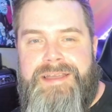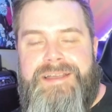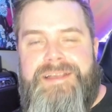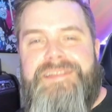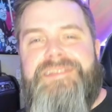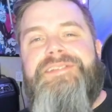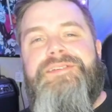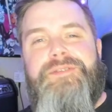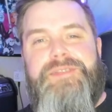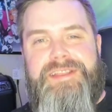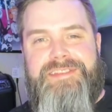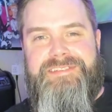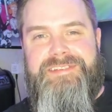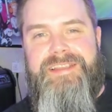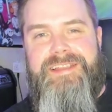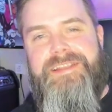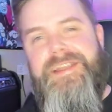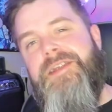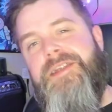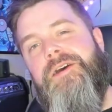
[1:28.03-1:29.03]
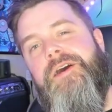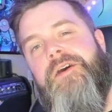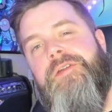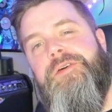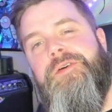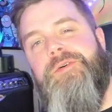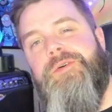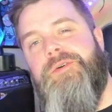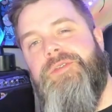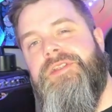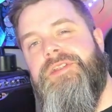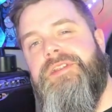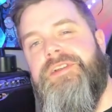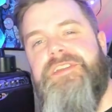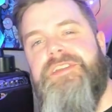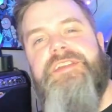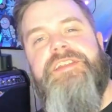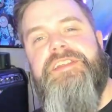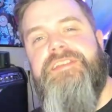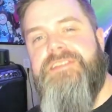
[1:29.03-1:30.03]
So let's check out all the cool little
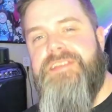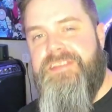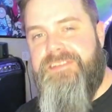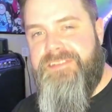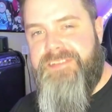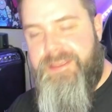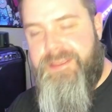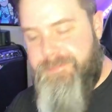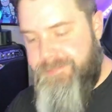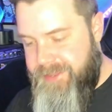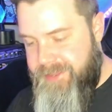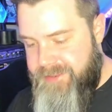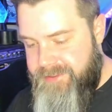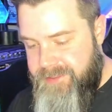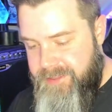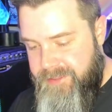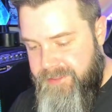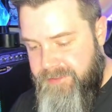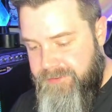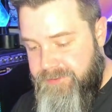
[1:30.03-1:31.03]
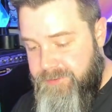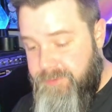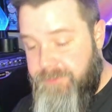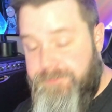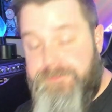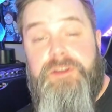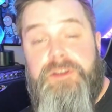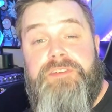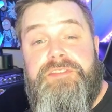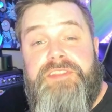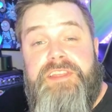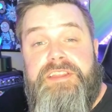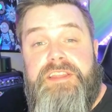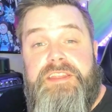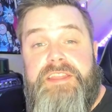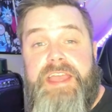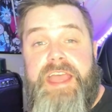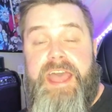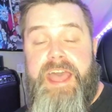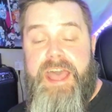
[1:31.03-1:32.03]
goodies they sent me. So the first thing that
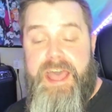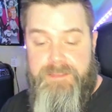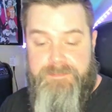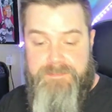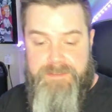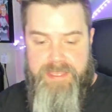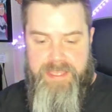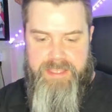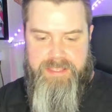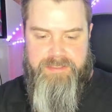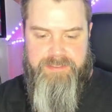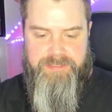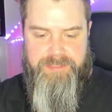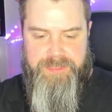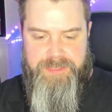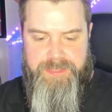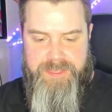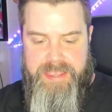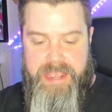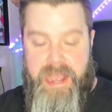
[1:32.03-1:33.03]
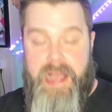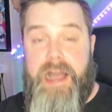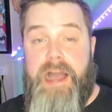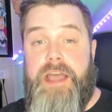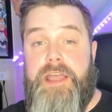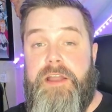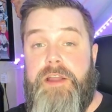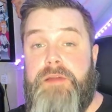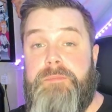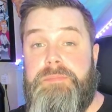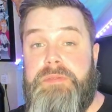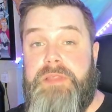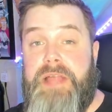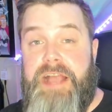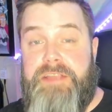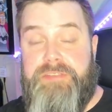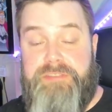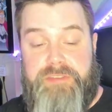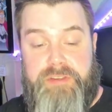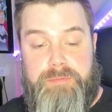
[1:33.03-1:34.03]
they have is the IR
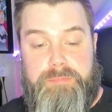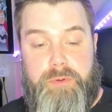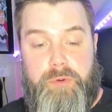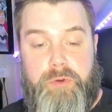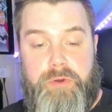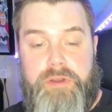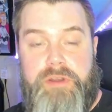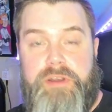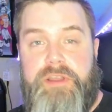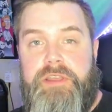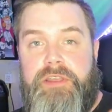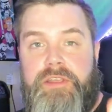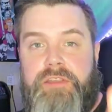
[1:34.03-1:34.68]
Blaster board.